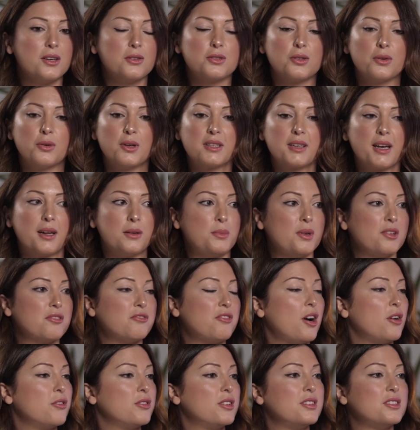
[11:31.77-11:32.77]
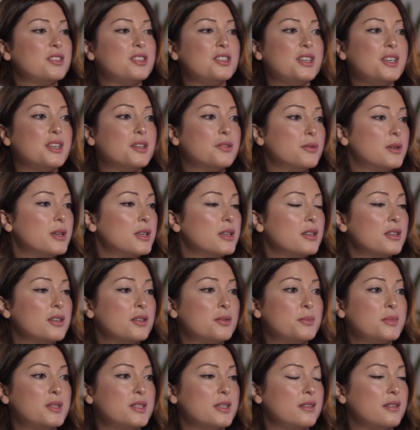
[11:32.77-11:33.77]
So it can be found in
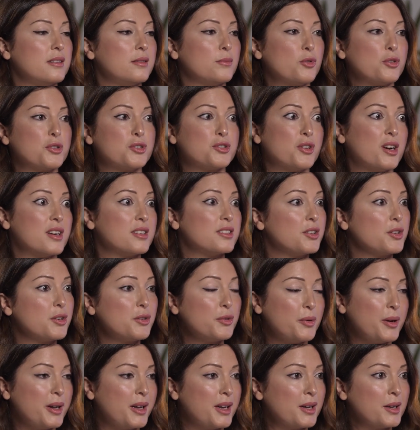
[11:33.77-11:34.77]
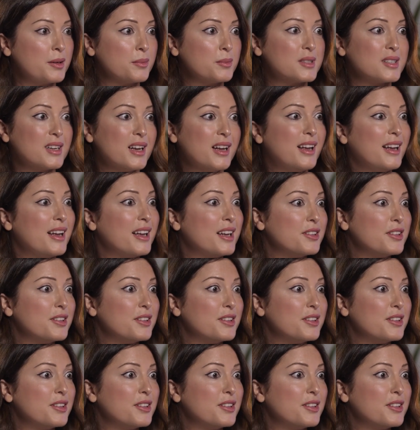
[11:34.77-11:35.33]
serums, in moisturizing creams,